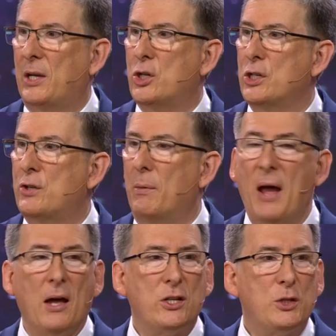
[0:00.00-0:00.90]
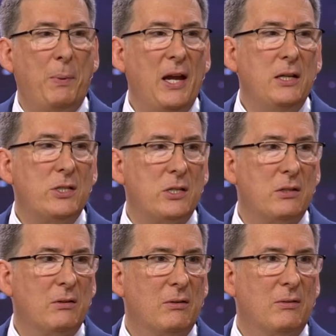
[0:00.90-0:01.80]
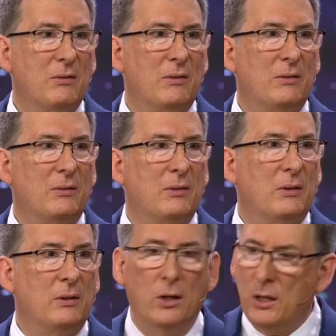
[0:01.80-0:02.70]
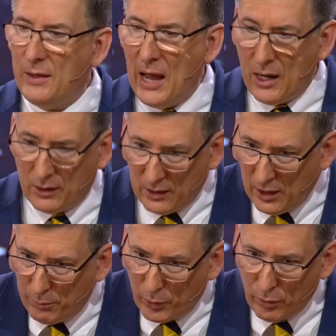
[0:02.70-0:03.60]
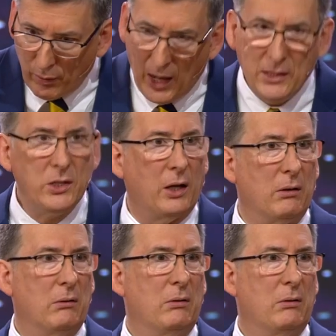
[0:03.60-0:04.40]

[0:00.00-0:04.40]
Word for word: Pictures from outer space. Look at that Hebrew writing.